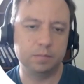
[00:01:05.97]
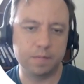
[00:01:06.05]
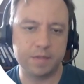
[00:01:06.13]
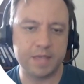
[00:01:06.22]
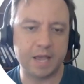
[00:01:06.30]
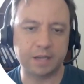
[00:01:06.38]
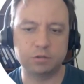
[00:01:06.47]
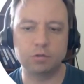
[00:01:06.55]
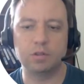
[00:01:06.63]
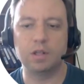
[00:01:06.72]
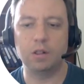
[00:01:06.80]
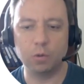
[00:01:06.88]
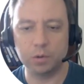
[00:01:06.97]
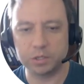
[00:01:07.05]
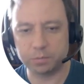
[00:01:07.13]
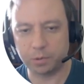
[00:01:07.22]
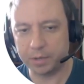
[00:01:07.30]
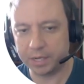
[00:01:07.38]
Thanks to the lowest
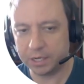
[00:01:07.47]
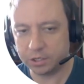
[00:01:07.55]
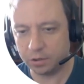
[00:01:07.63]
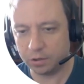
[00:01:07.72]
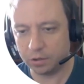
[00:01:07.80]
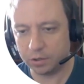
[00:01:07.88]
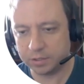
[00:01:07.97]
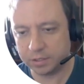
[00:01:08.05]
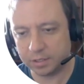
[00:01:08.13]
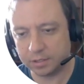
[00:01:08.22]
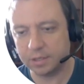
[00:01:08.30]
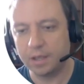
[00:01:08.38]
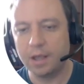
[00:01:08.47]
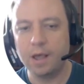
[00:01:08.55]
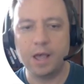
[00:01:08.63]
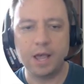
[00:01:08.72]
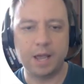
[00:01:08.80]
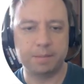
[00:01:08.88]
propagation losses,
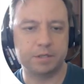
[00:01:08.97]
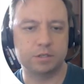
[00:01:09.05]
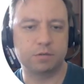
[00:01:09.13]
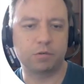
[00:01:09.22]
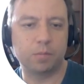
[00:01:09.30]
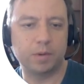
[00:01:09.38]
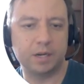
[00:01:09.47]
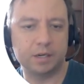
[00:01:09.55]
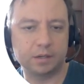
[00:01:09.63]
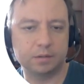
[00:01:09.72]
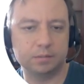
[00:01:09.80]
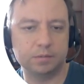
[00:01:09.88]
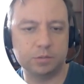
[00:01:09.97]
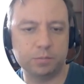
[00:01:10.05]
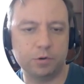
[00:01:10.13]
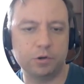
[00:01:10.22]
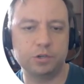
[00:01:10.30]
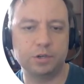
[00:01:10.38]
absence of chromatic
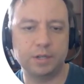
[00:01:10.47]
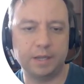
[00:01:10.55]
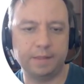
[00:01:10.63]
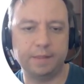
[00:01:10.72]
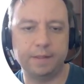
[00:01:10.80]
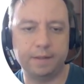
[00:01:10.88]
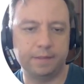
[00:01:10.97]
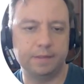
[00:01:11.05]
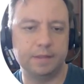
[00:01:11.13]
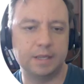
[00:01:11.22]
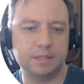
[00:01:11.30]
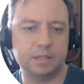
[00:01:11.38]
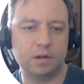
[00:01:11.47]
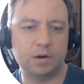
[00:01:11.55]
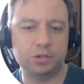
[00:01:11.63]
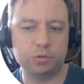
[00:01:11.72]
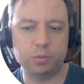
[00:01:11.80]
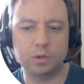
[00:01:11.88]
dispersion, and that's the
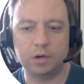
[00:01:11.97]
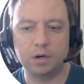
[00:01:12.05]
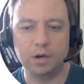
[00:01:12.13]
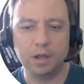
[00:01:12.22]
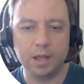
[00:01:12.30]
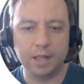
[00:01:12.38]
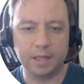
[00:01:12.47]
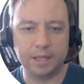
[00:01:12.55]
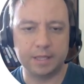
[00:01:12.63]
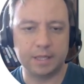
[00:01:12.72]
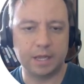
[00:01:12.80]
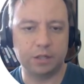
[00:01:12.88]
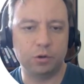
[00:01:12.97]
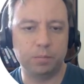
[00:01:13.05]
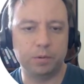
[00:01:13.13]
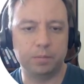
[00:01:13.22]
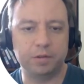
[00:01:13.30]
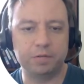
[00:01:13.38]
range where lanthanide doped
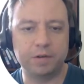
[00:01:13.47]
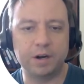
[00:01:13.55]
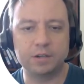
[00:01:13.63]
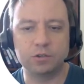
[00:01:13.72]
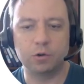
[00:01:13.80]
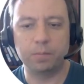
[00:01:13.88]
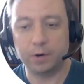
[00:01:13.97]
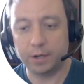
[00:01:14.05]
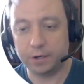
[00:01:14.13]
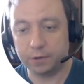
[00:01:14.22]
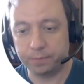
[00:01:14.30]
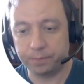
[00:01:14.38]
amplifiers operate.